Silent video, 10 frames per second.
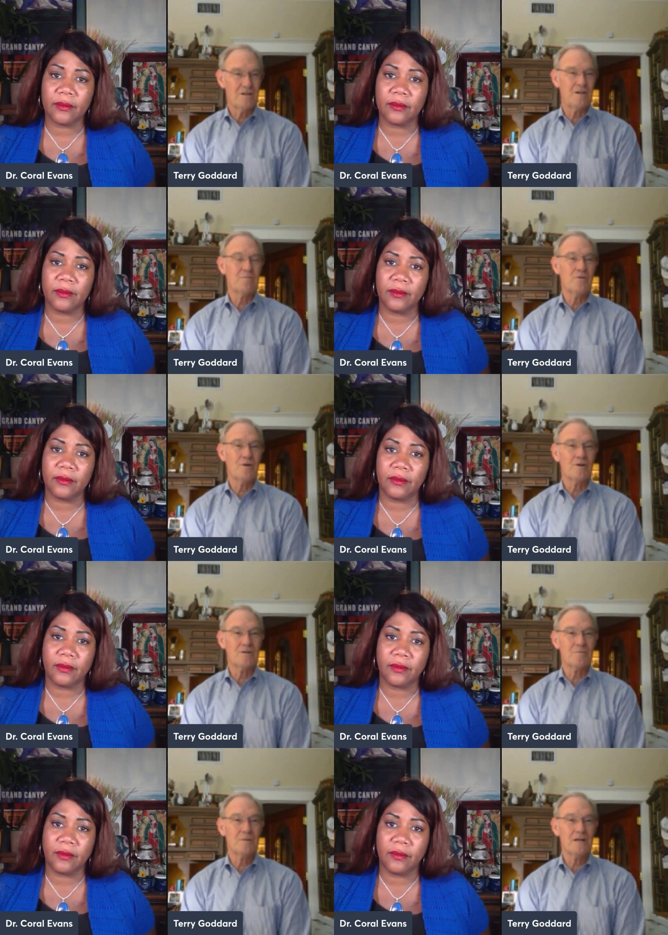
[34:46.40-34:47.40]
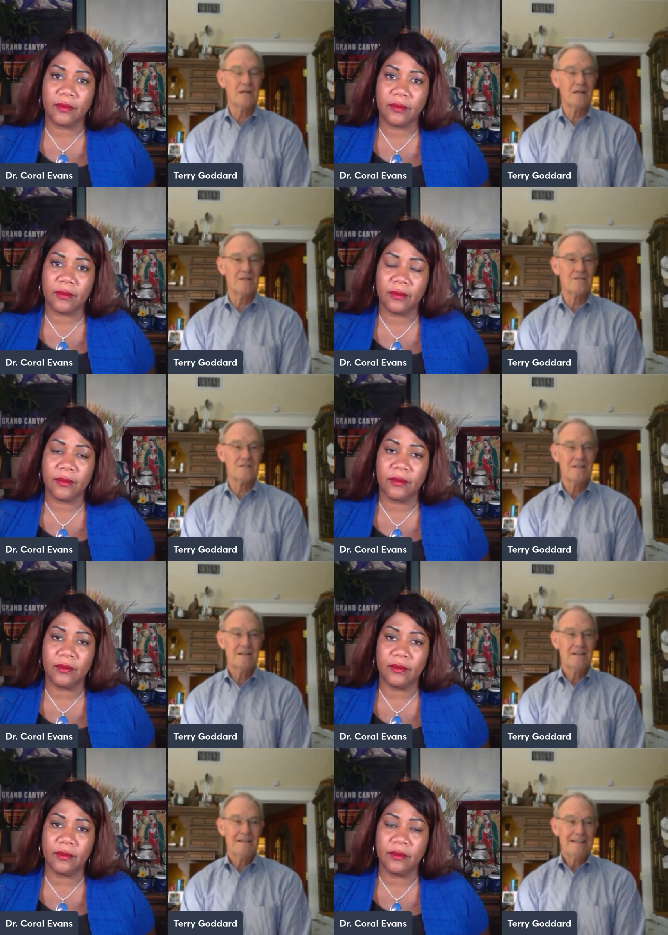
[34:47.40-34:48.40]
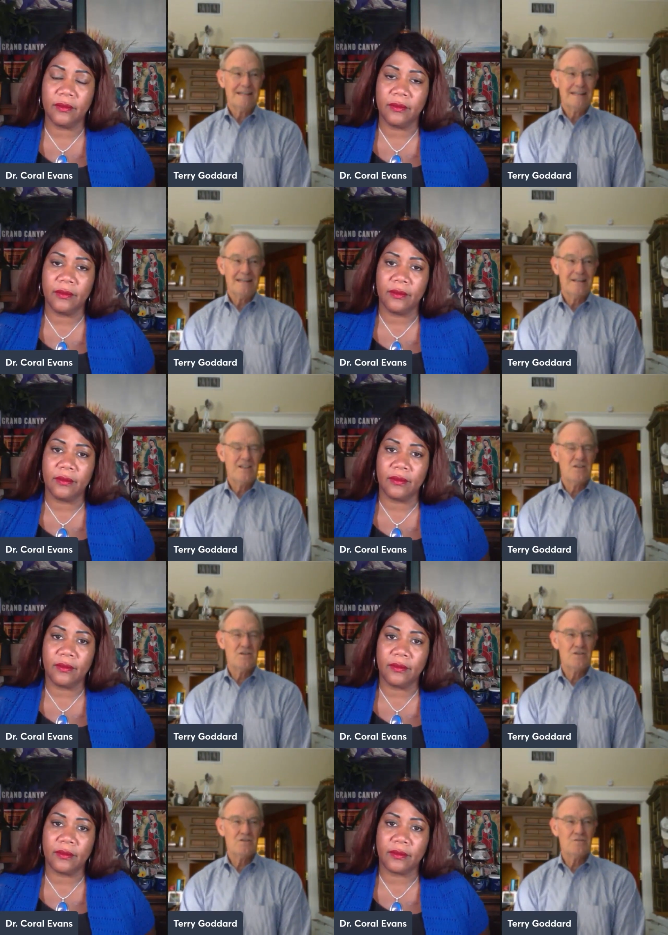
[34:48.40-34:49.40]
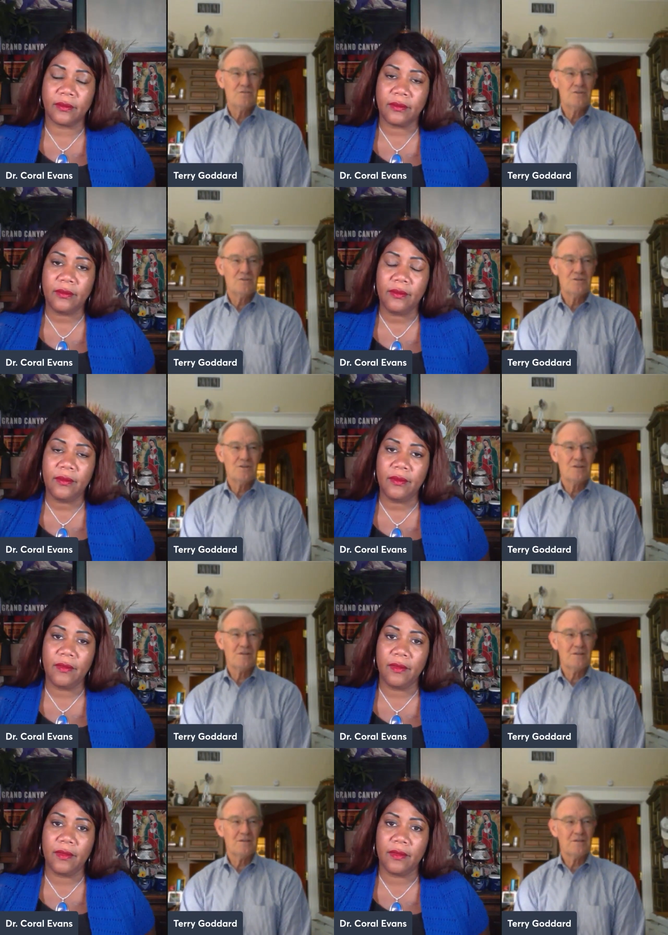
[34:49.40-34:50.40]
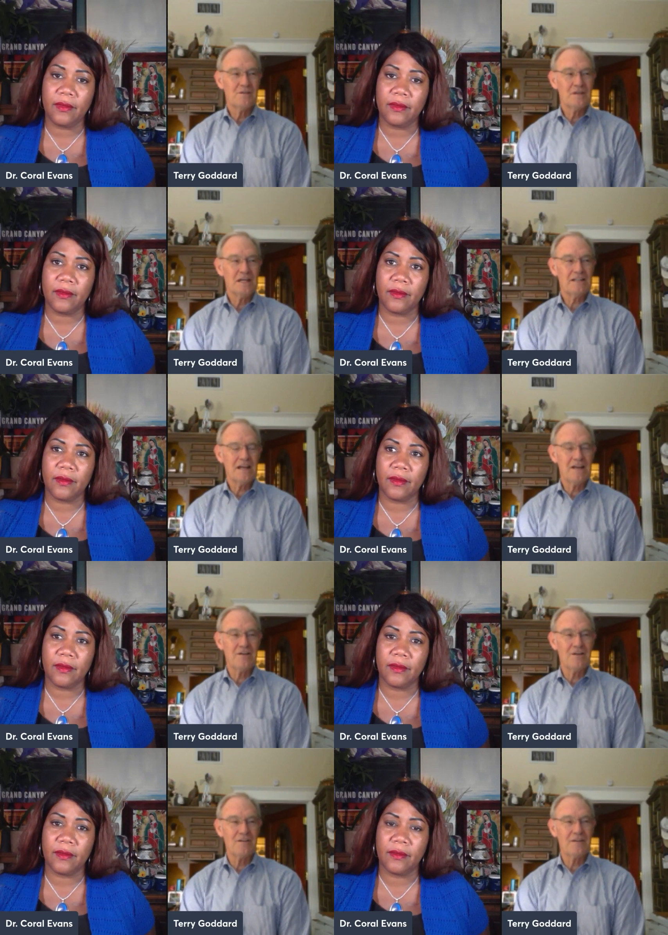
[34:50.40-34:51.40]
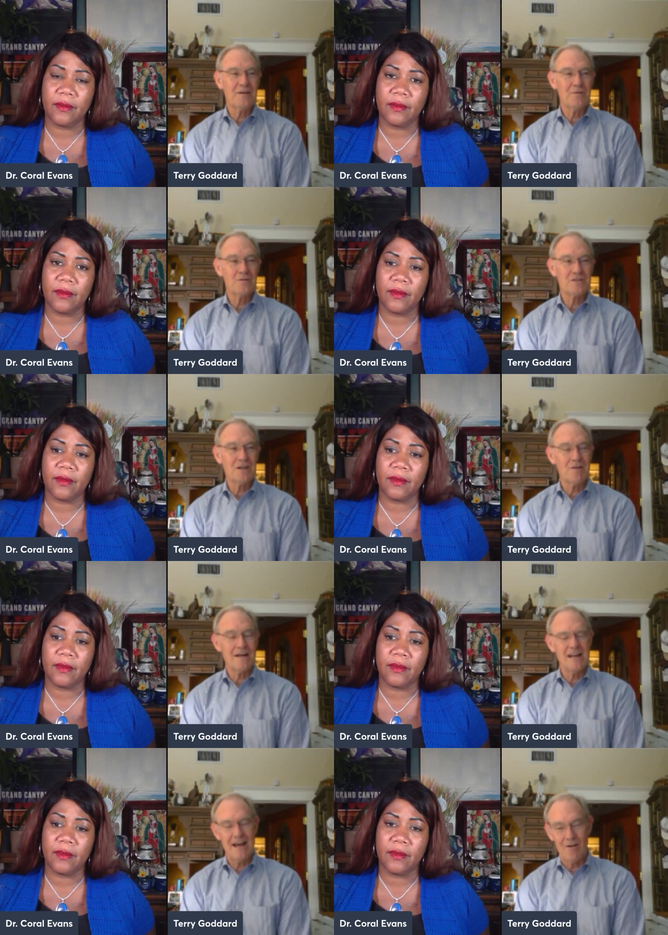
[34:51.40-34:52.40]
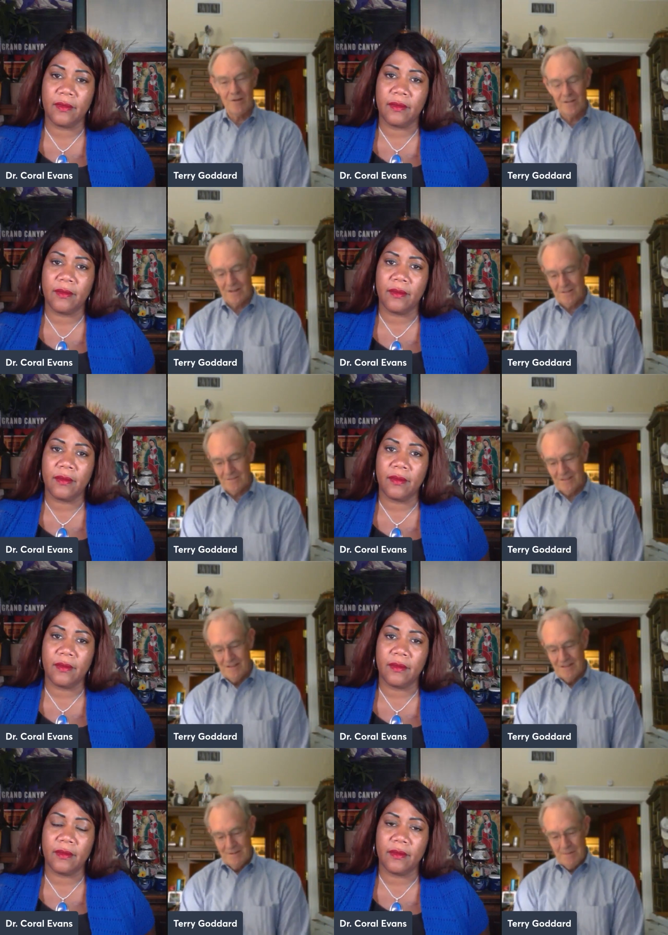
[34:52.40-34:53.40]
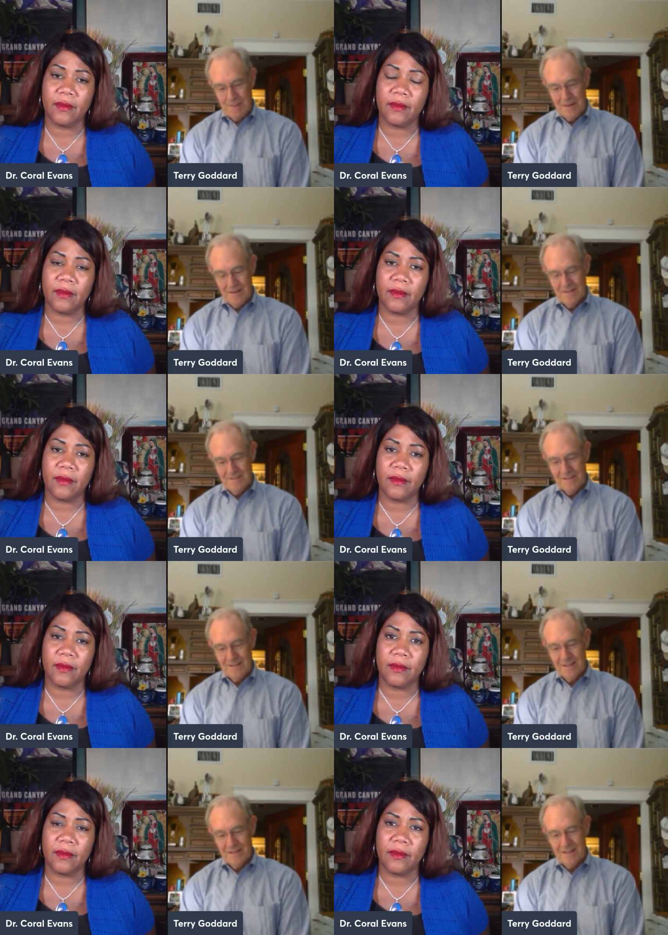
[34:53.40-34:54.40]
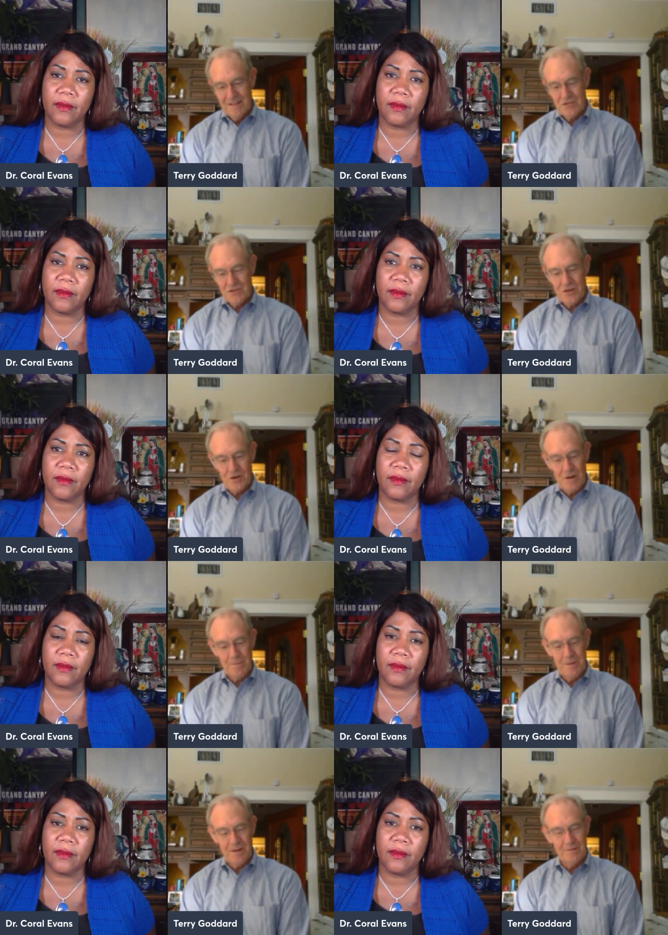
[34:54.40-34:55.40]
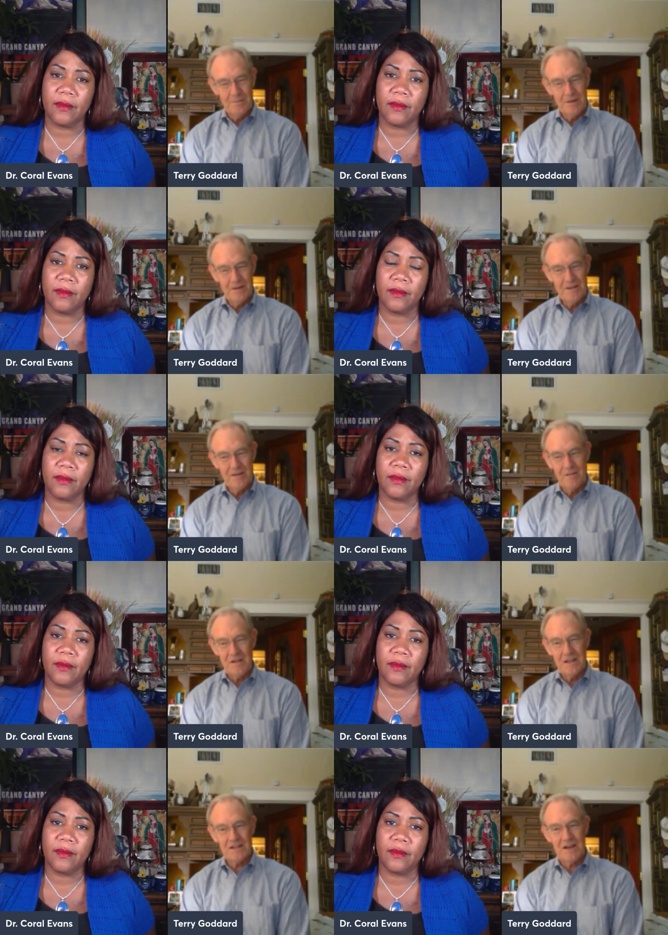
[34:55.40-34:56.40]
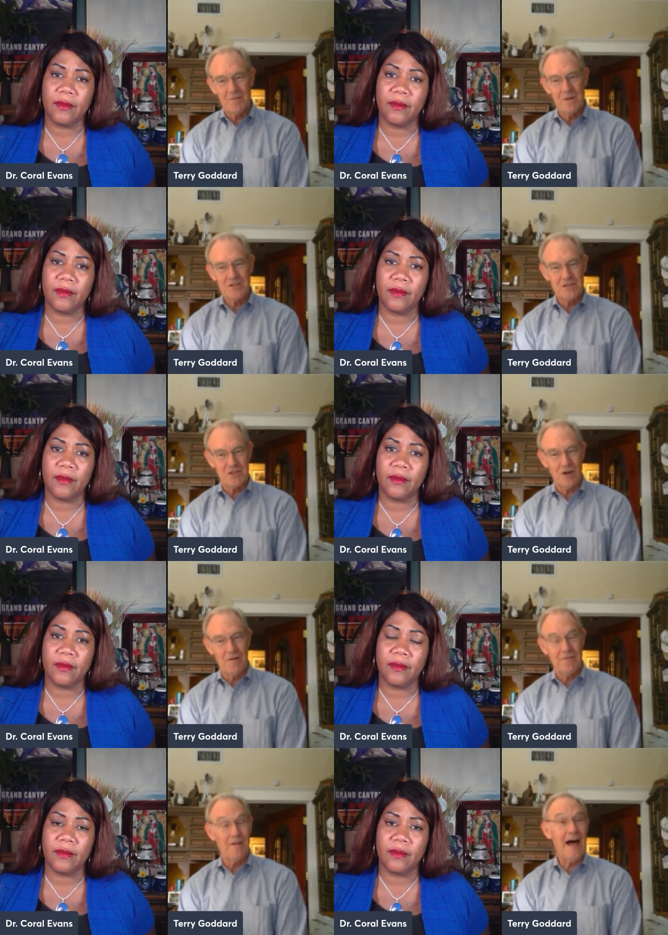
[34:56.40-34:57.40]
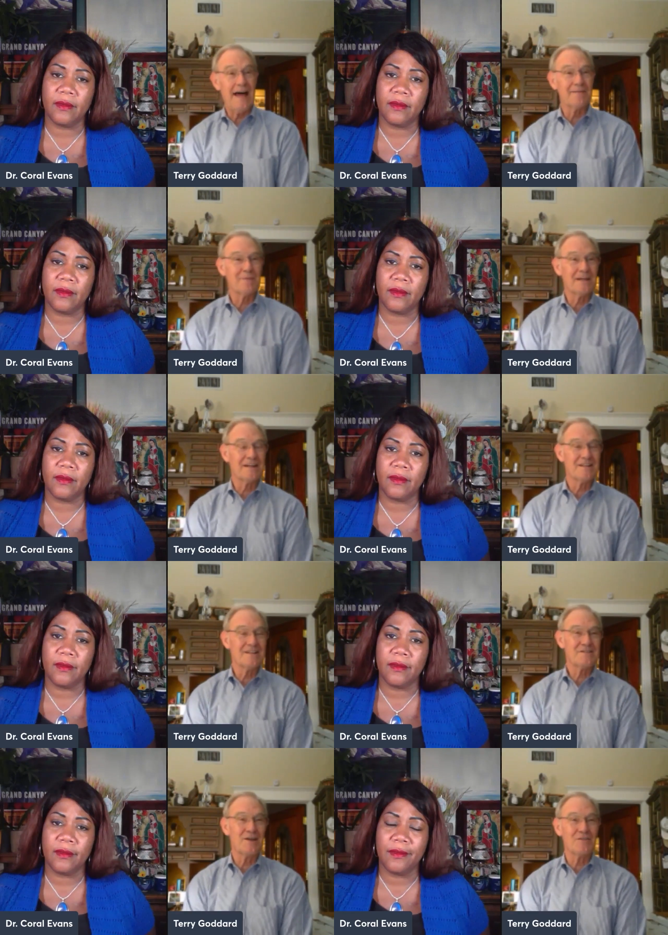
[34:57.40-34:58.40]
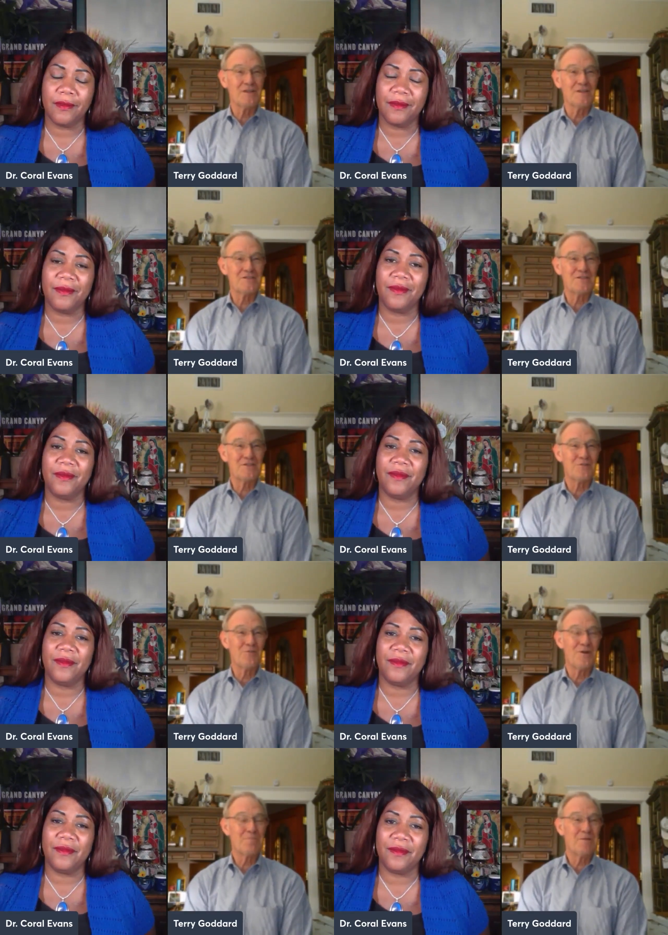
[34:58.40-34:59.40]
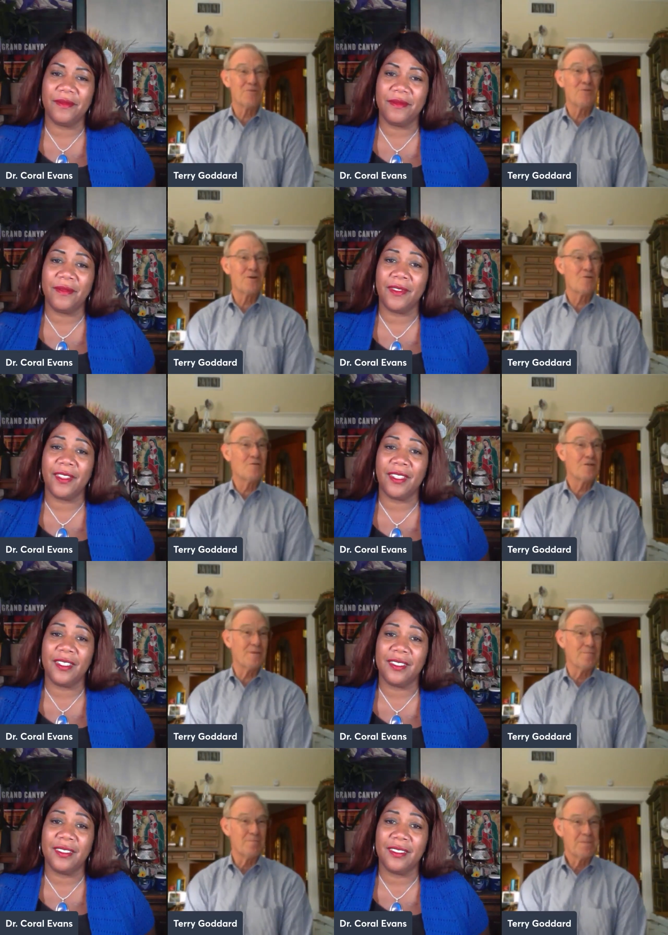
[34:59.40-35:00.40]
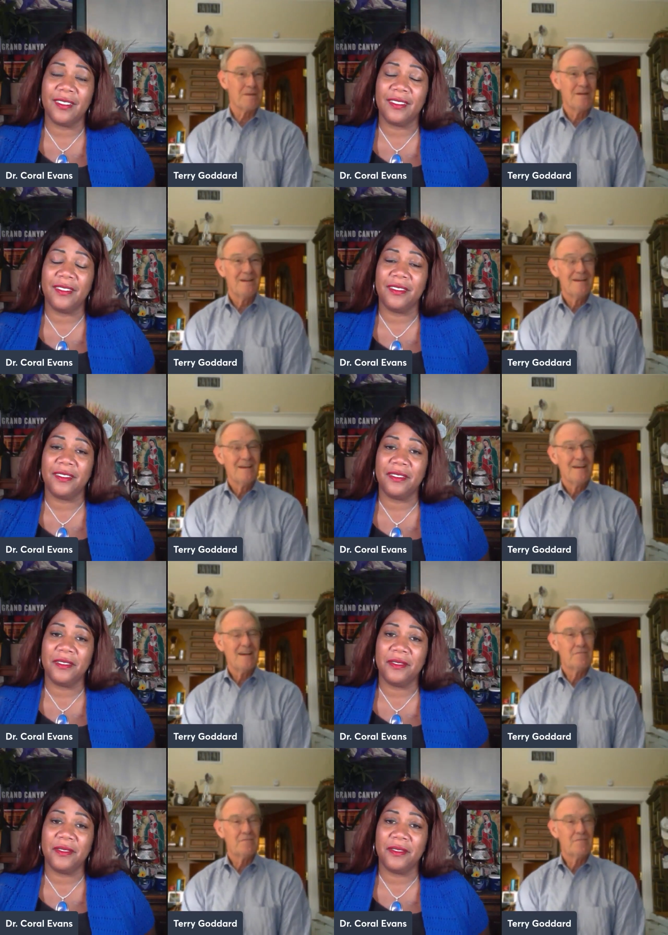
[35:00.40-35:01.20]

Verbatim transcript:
Speaker 1: important because you, you, you the, the, the, dictator I think we're seeing right now in the uh, in, in Eastern Europe, uh, you know, the dictator misses an awful lot because they only listen to what people who agree with them. And